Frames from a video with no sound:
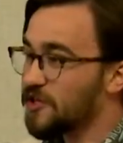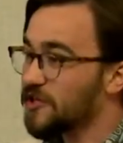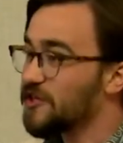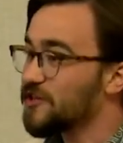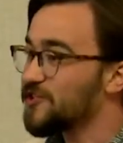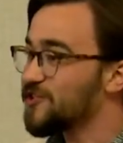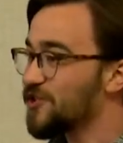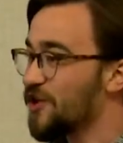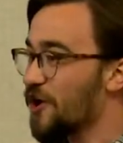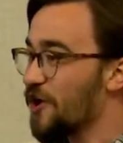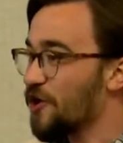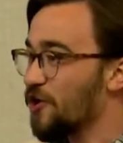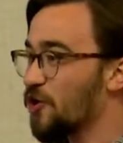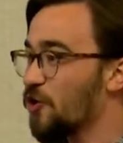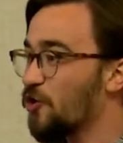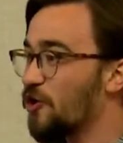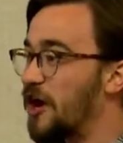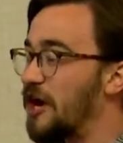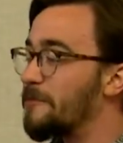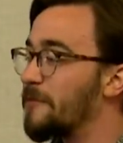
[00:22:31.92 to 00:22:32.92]
is
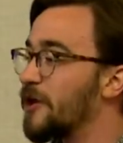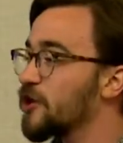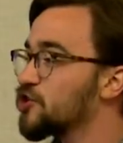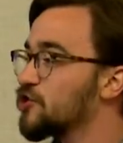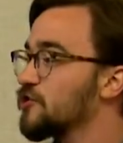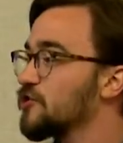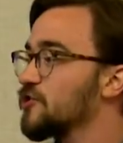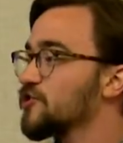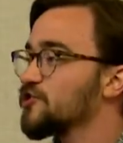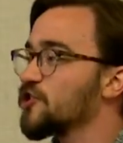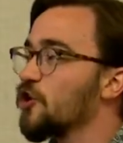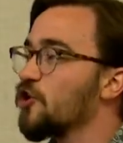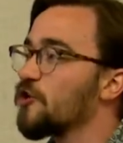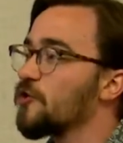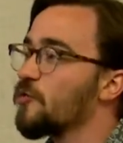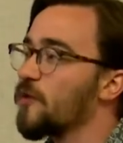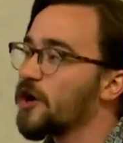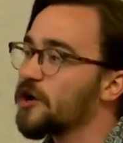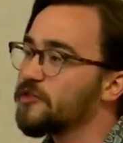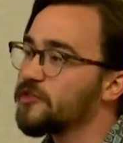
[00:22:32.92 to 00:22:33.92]
core animation. So
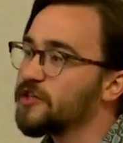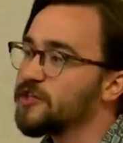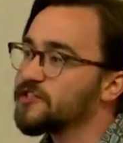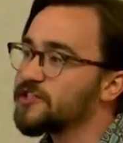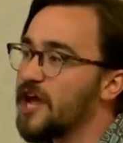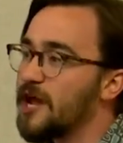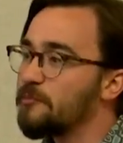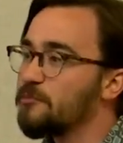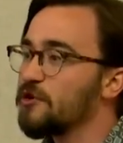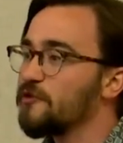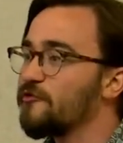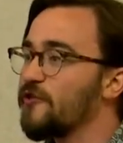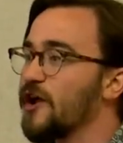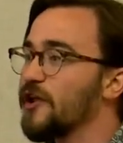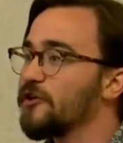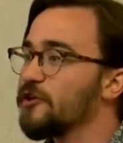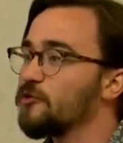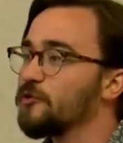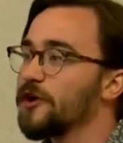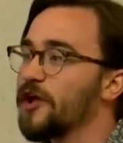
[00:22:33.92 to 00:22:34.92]
where the Time
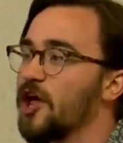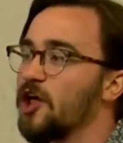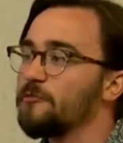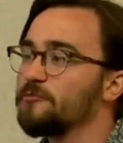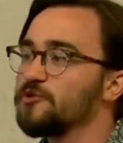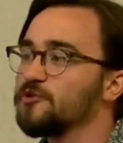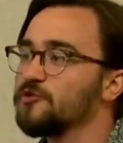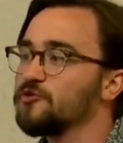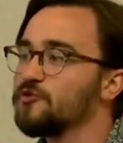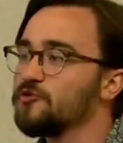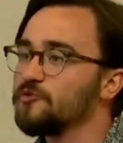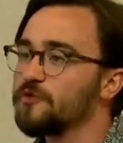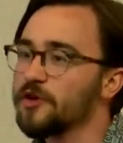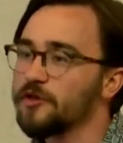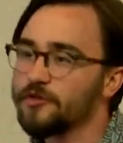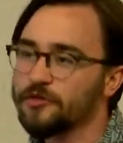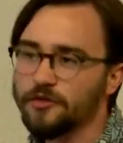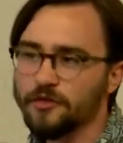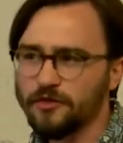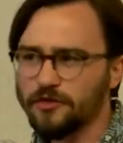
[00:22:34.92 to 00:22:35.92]
Profiler would help you with